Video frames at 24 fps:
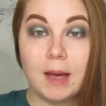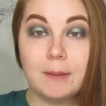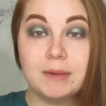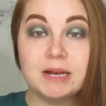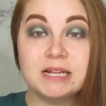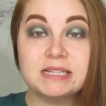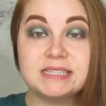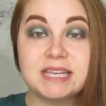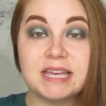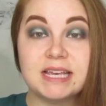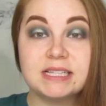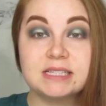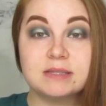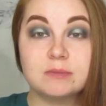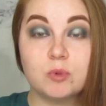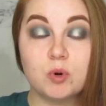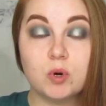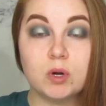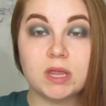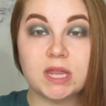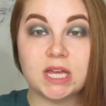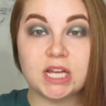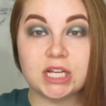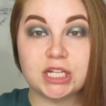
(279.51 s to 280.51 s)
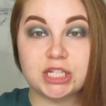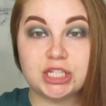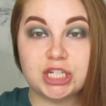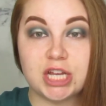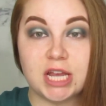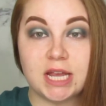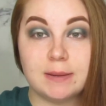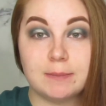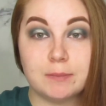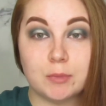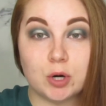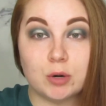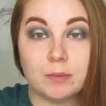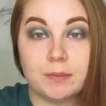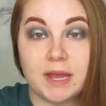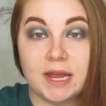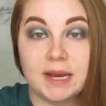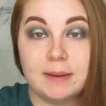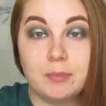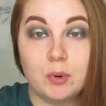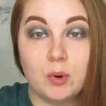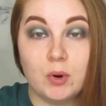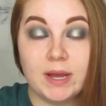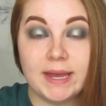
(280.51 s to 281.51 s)
I'm going to take some more of that shade
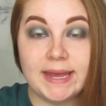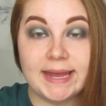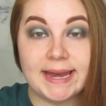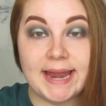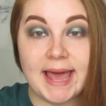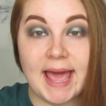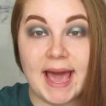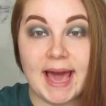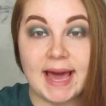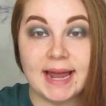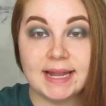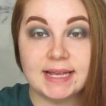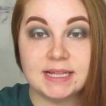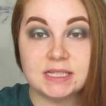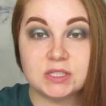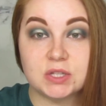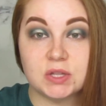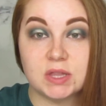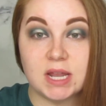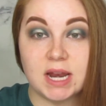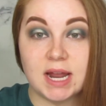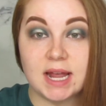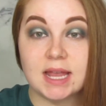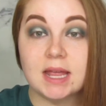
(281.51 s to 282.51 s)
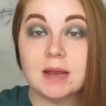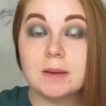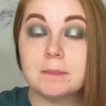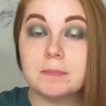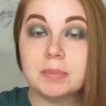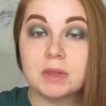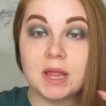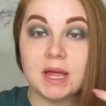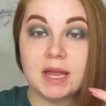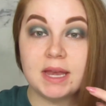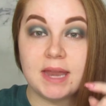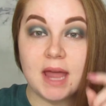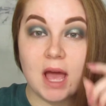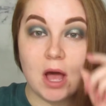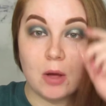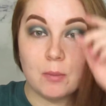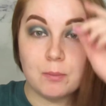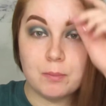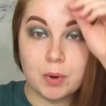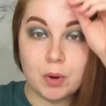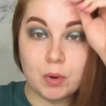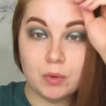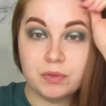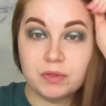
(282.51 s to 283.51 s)
Mermaid Boy and add it so that I can blend
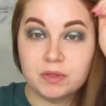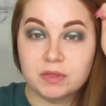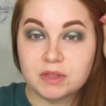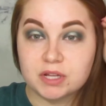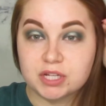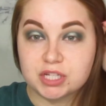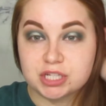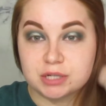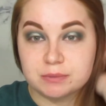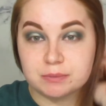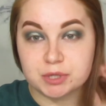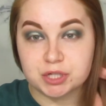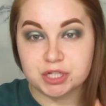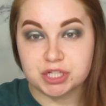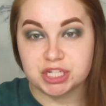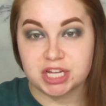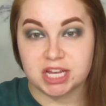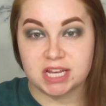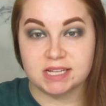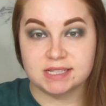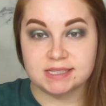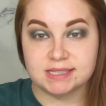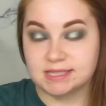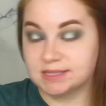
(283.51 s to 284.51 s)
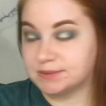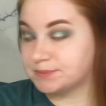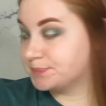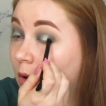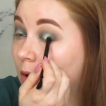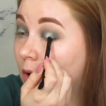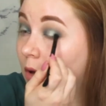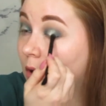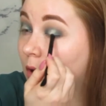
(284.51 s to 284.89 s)
out both of the shimmer shades.